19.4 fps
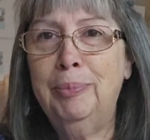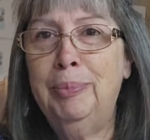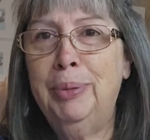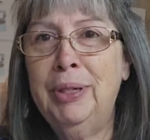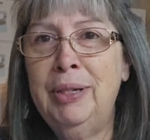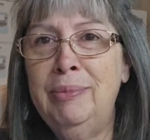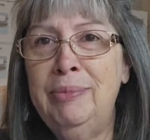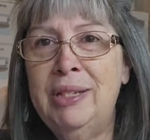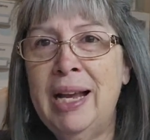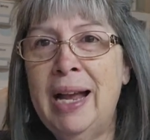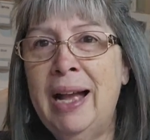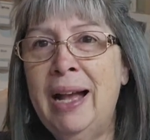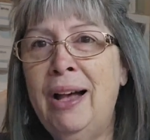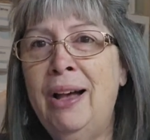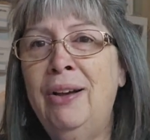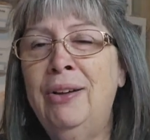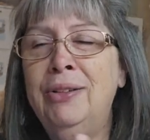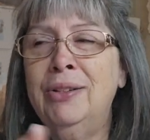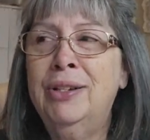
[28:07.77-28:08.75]
put them
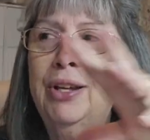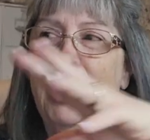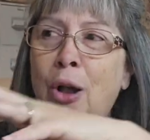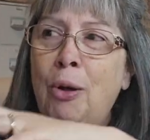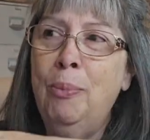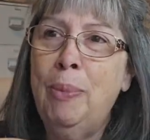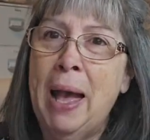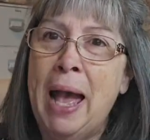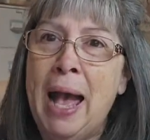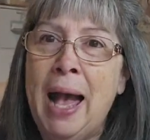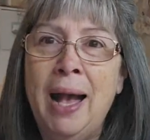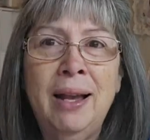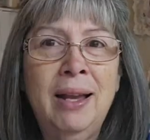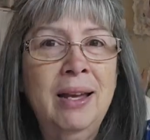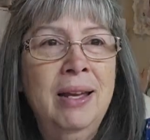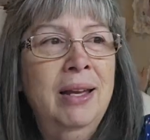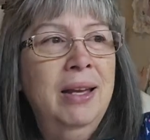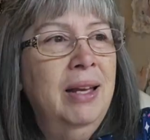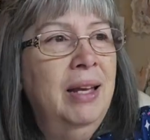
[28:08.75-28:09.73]
down, go
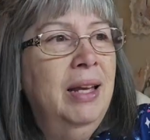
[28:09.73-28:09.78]
back.